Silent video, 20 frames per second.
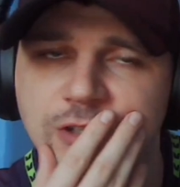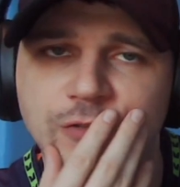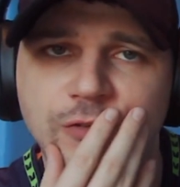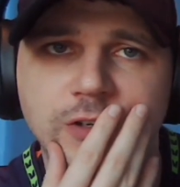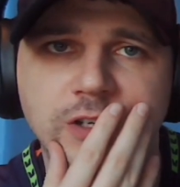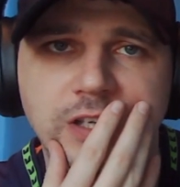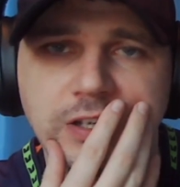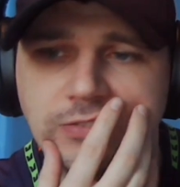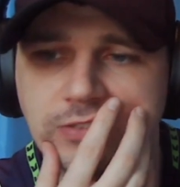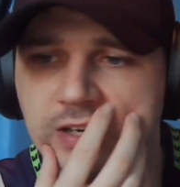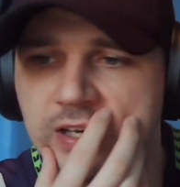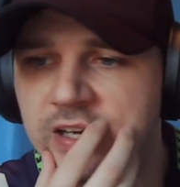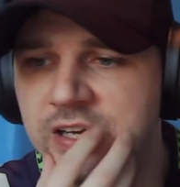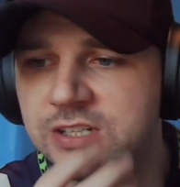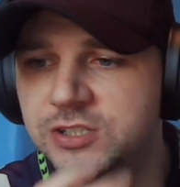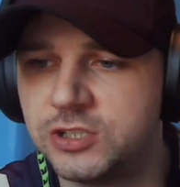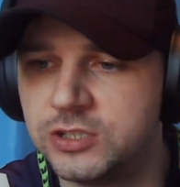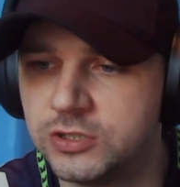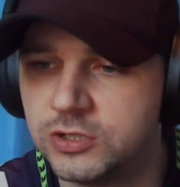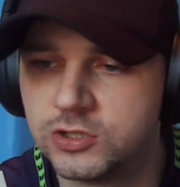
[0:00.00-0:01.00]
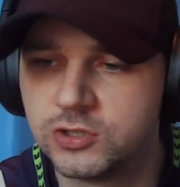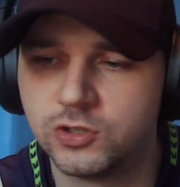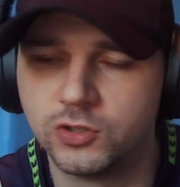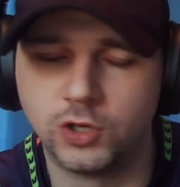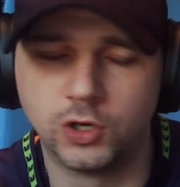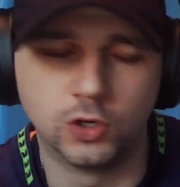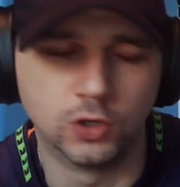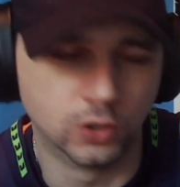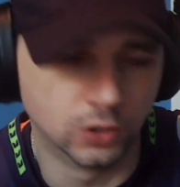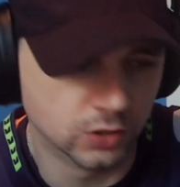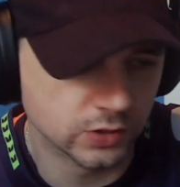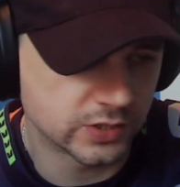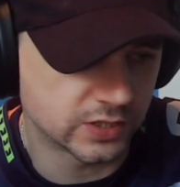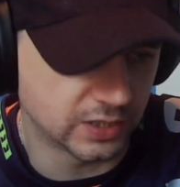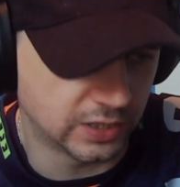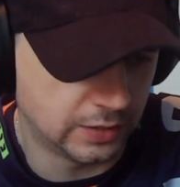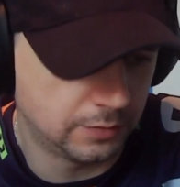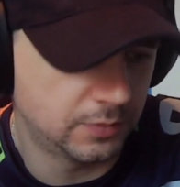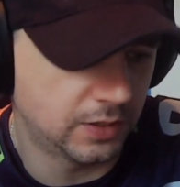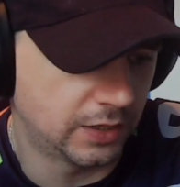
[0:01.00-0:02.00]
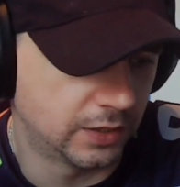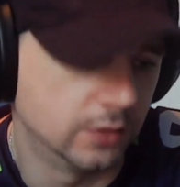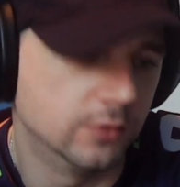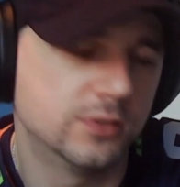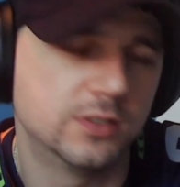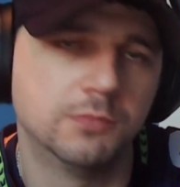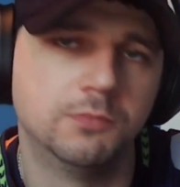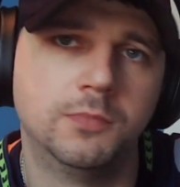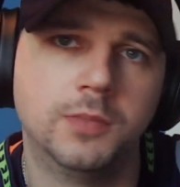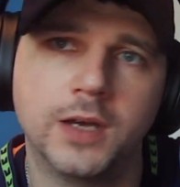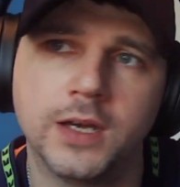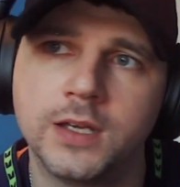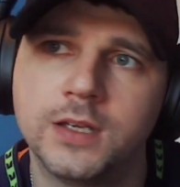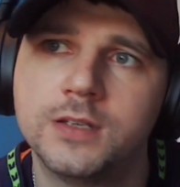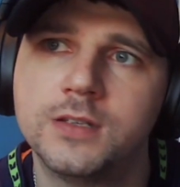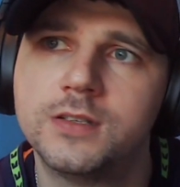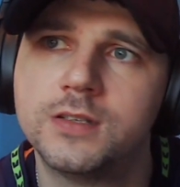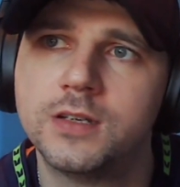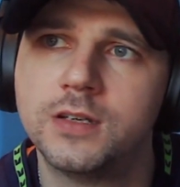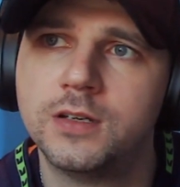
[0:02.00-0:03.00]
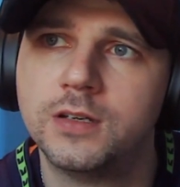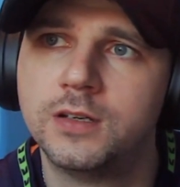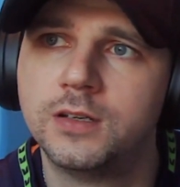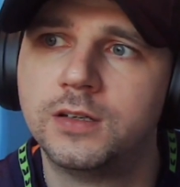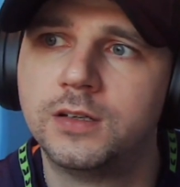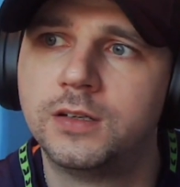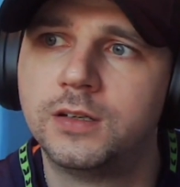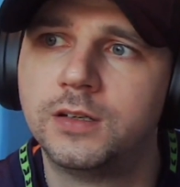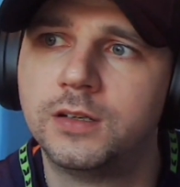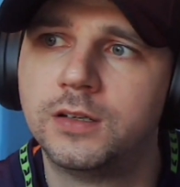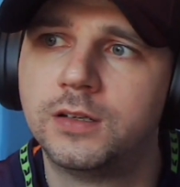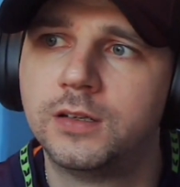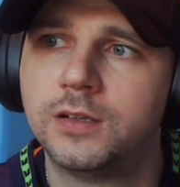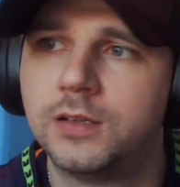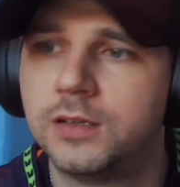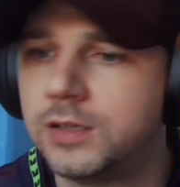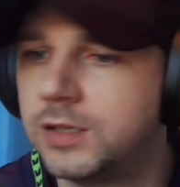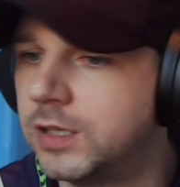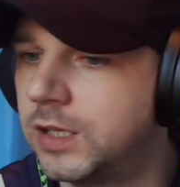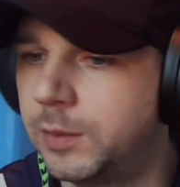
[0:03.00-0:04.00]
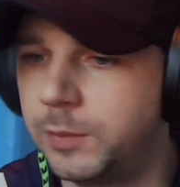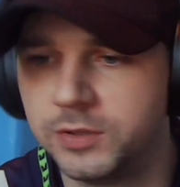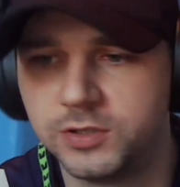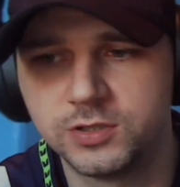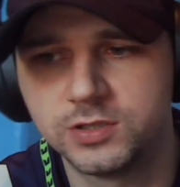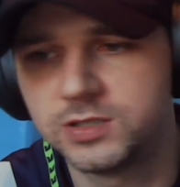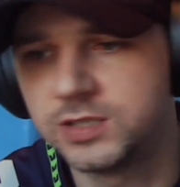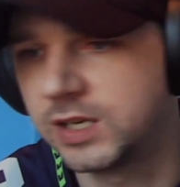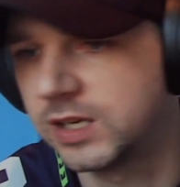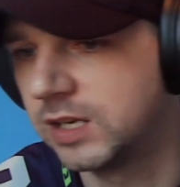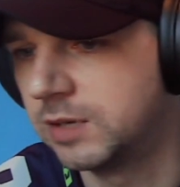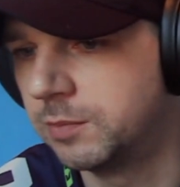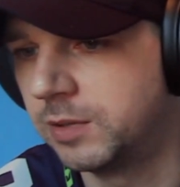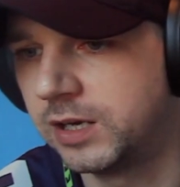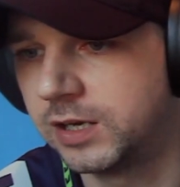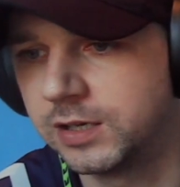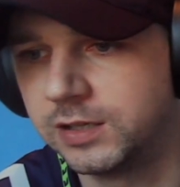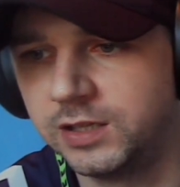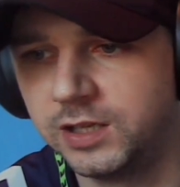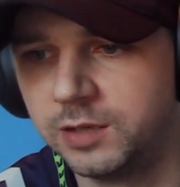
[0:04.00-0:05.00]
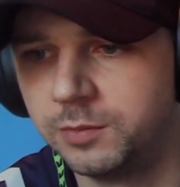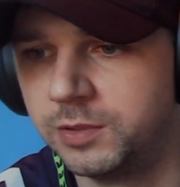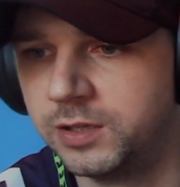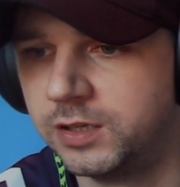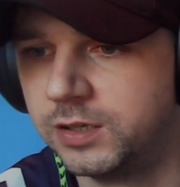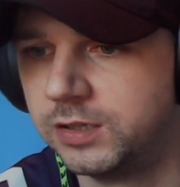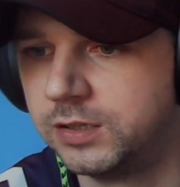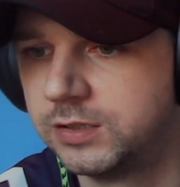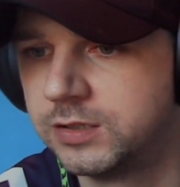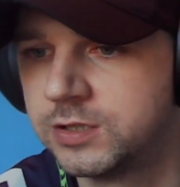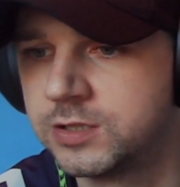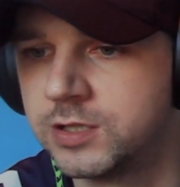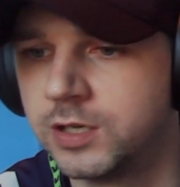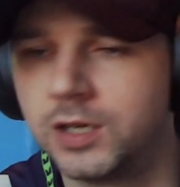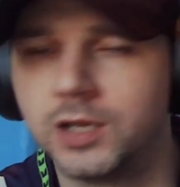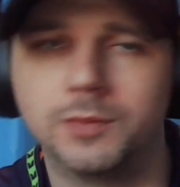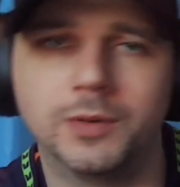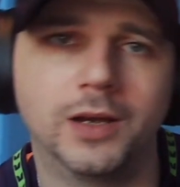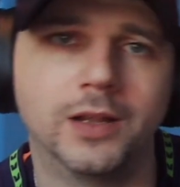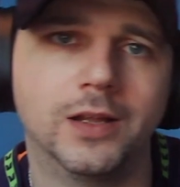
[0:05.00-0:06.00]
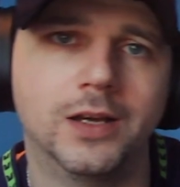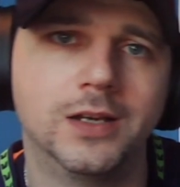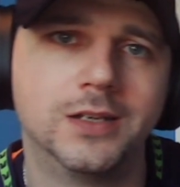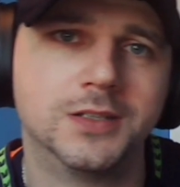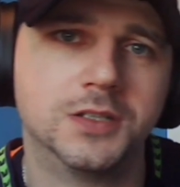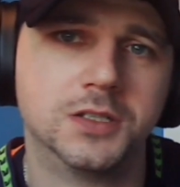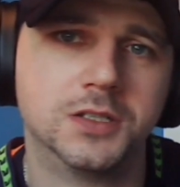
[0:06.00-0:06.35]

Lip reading: fucking realized he's just done the whole scheme there using bees. Let me just check it back a little bit. Sorry about this.